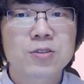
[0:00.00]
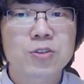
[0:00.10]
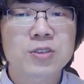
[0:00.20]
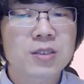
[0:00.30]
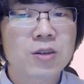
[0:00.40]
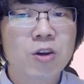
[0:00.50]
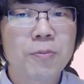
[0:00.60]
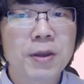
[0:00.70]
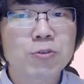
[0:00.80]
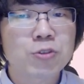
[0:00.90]
just
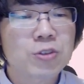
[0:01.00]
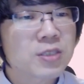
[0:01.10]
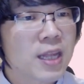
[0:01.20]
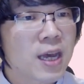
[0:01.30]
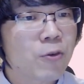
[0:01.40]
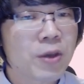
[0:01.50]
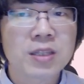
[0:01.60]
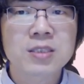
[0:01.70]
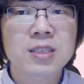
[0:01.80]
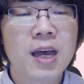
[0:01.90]
compared to just now and
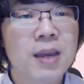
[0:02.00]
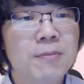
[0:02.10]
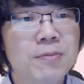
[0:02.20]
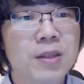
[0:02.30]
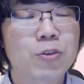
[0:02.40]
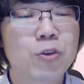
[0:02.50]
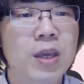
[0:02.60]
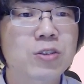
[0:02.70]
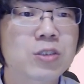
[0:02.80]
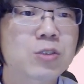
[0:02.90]
this time, then you
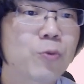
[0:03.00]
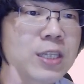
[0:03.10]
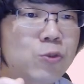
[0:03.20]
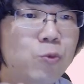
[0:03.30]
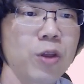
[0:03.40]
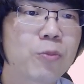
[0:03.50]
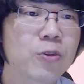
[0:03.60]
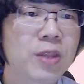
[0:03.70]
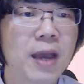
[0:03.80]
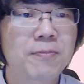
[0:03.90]
can just watch one
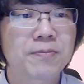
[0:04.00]
more time.